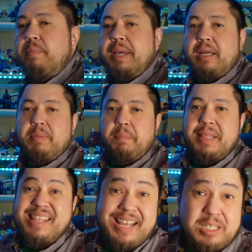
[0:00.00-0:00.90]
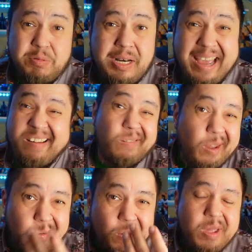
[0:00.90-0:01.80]
It may come up in the next one. I don't
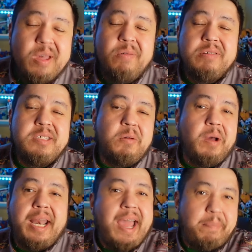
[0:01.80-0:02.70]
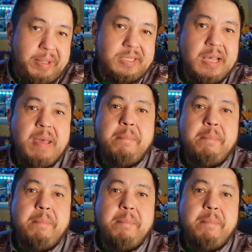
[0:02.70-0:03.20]
know. We'll see what happens.